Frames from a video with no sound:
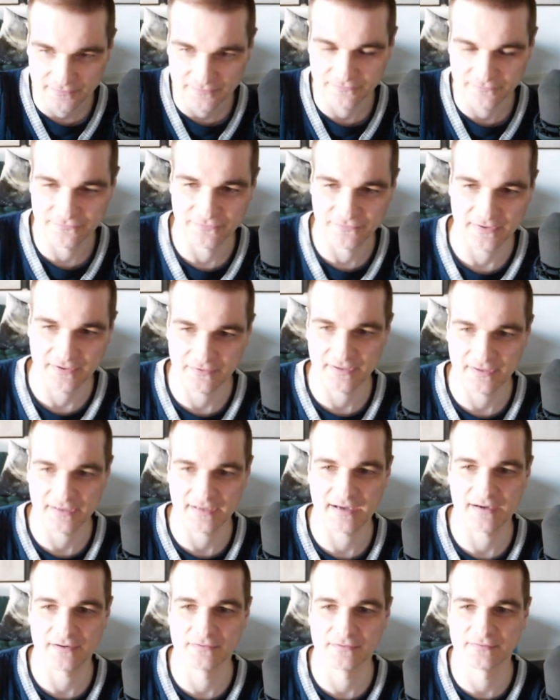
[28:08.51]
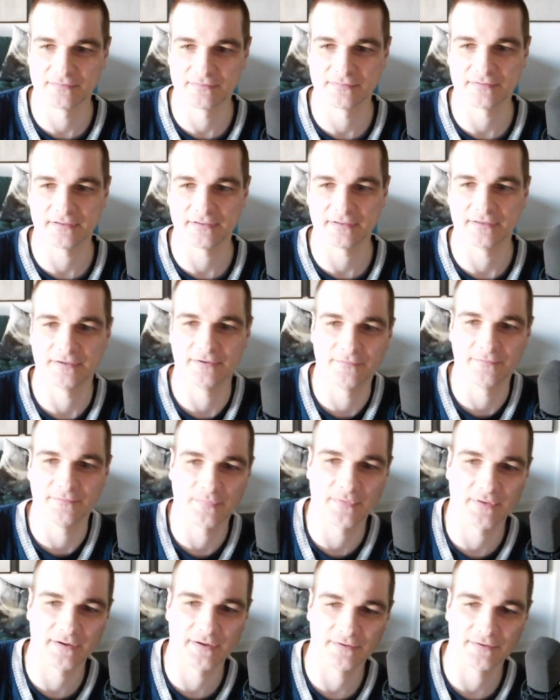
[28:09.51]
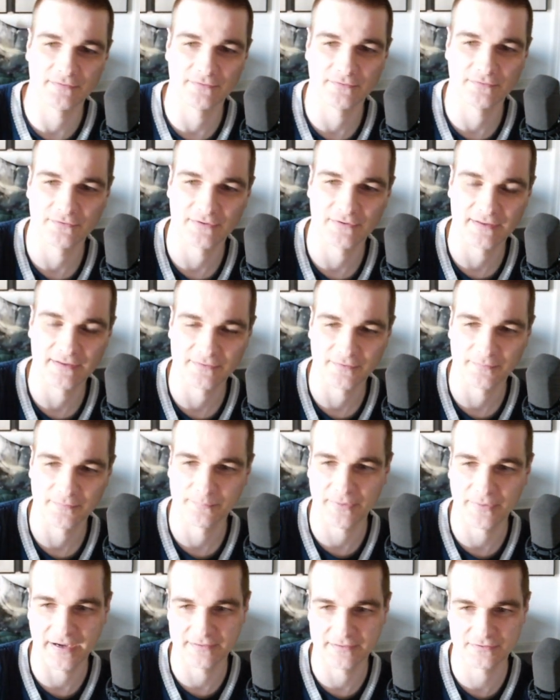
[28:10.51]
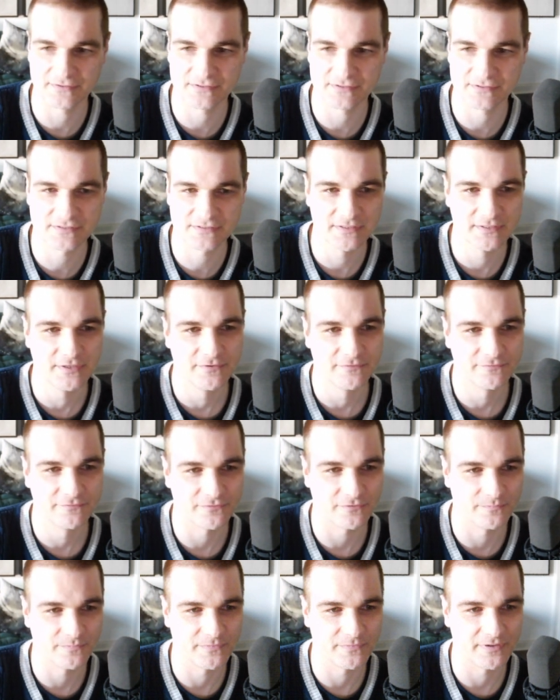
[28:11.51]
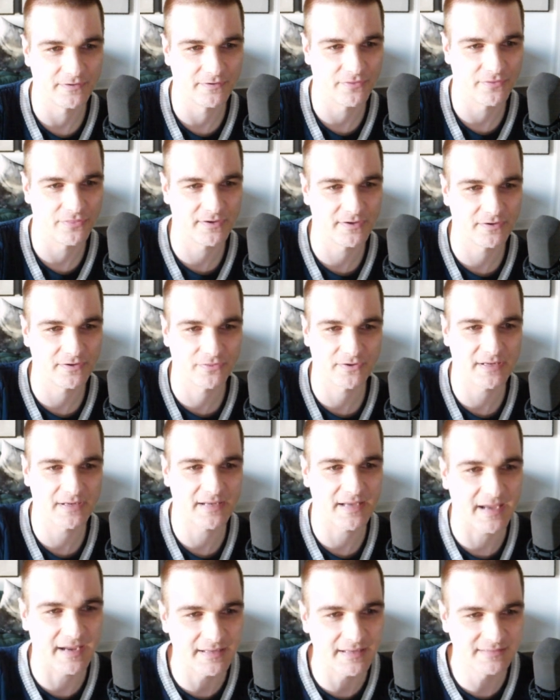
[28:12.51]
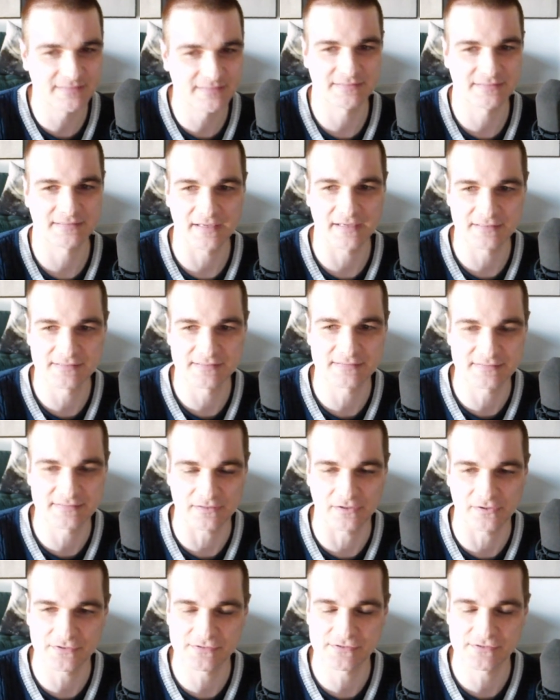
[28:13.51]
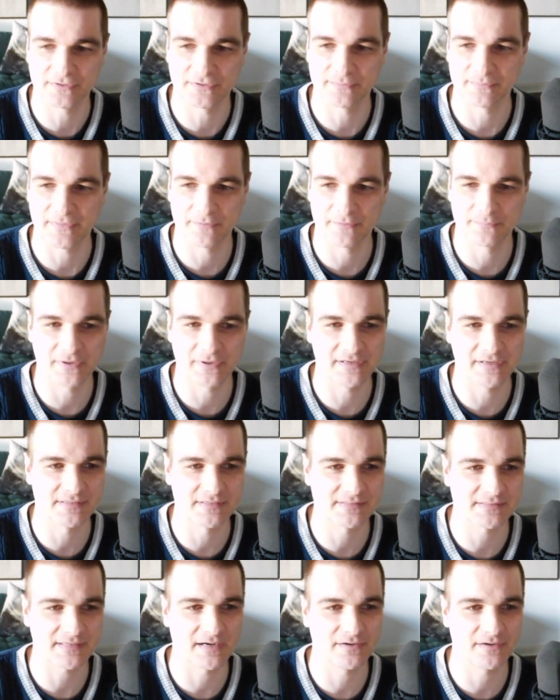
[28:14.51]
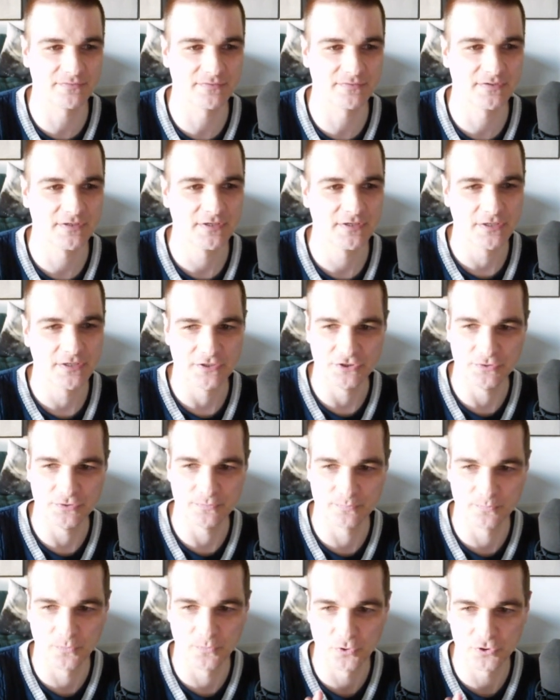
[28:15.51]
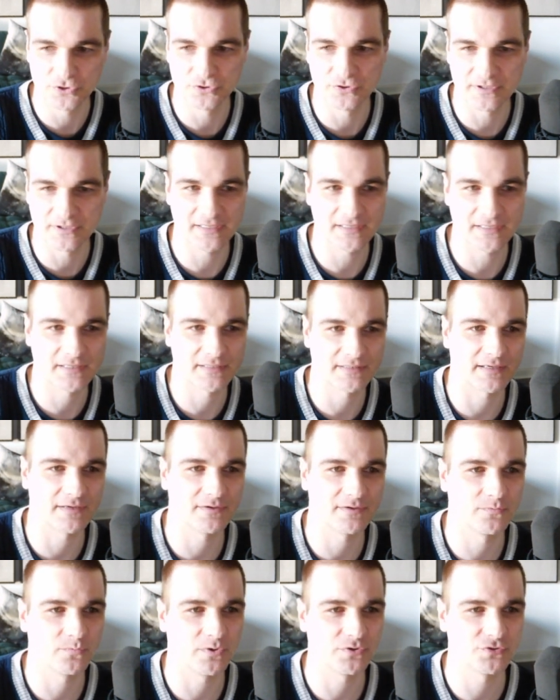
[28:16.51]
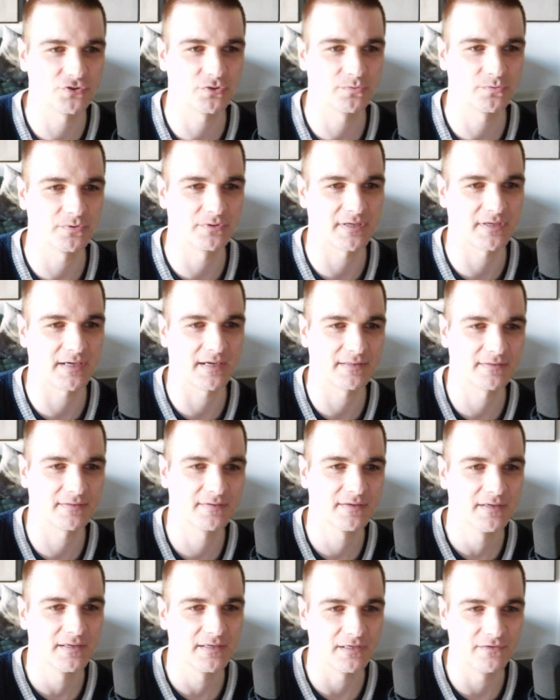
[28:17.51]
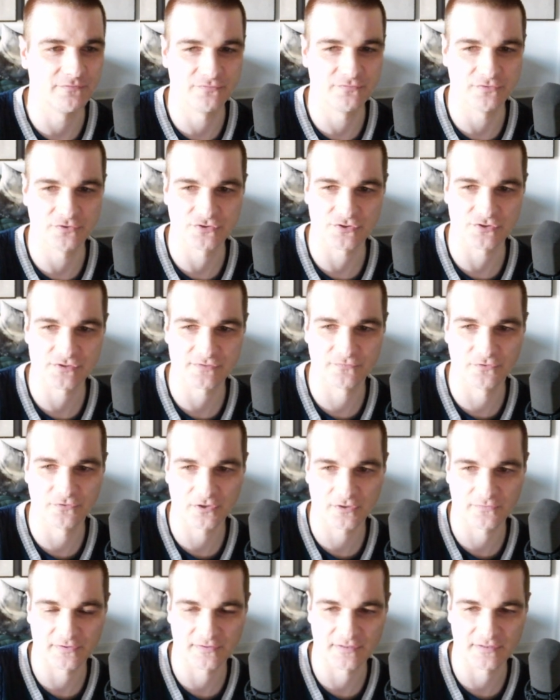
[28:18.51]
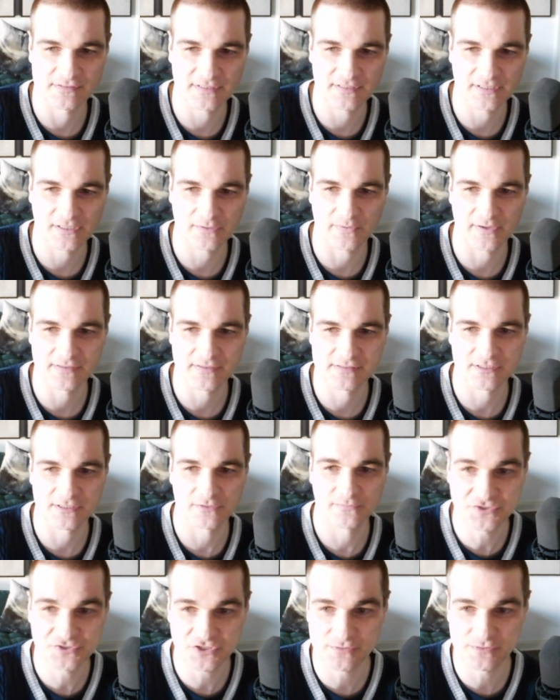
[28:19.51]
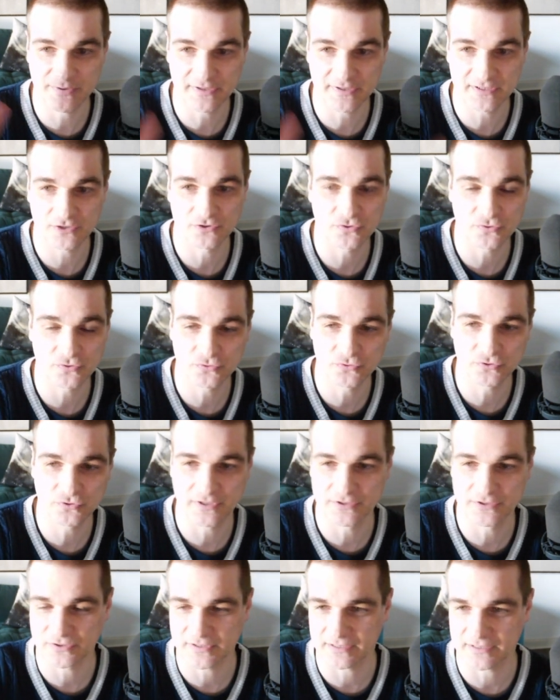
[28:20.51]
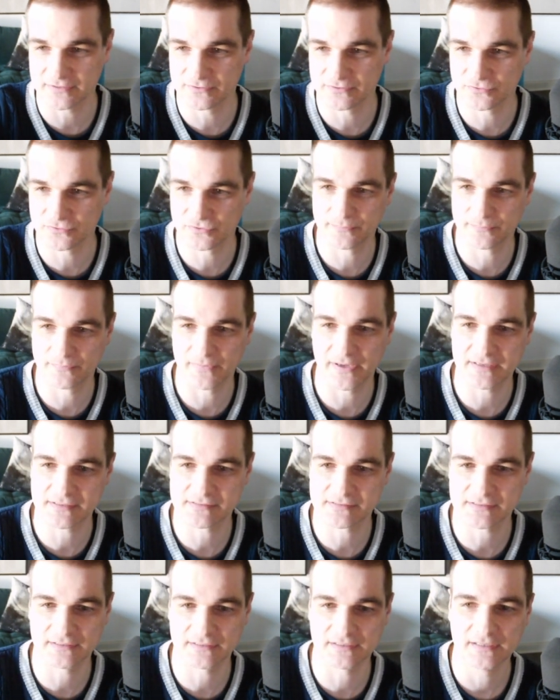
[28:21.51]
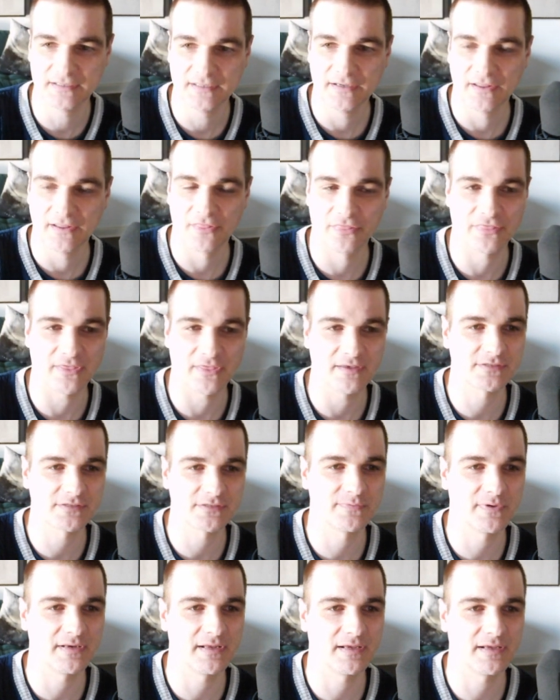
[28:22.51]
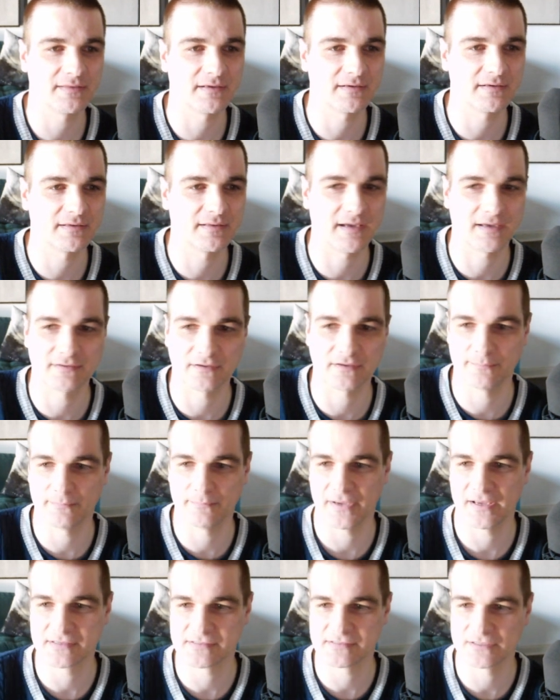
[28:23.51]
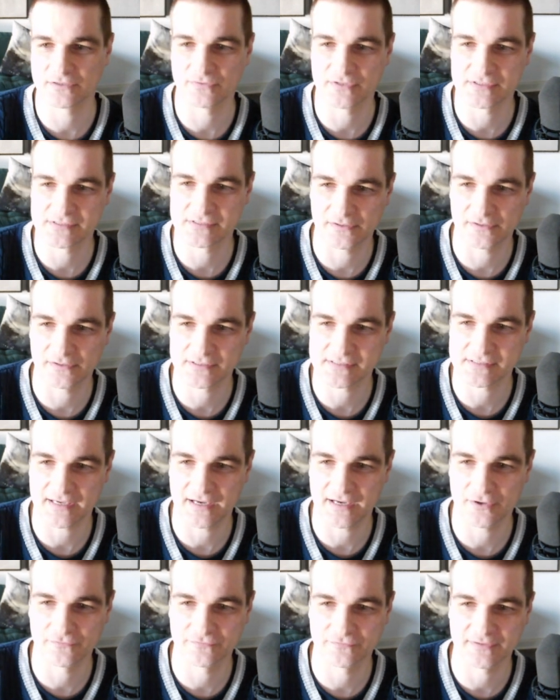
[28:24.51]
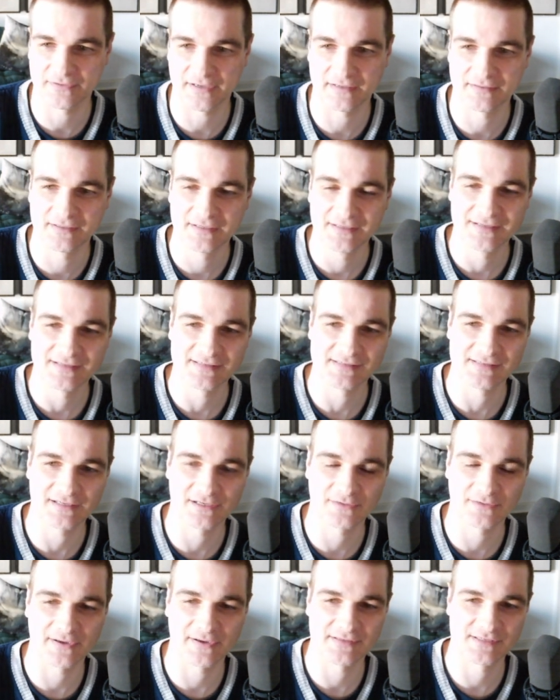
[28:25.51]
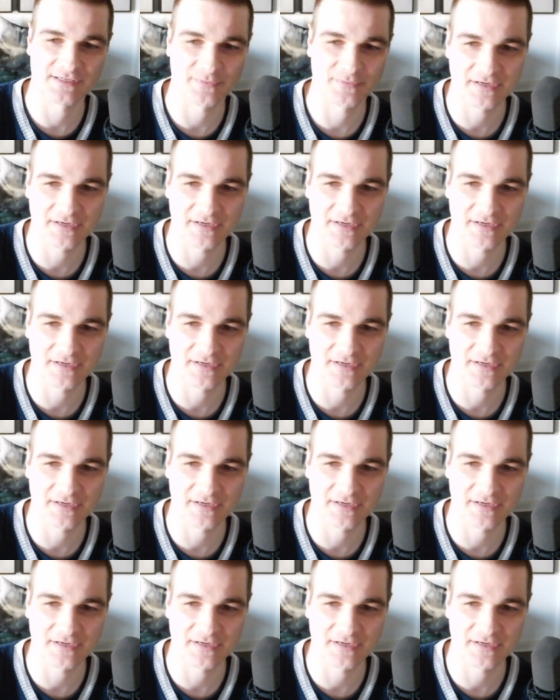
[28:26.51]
figuring out random patterns from the 303, and they also, in my opinion, sound more unique than what you would get if you just work with the sequencer, which is pretty cool, and you can do amazing things with it and get amazing results out of that sequencer.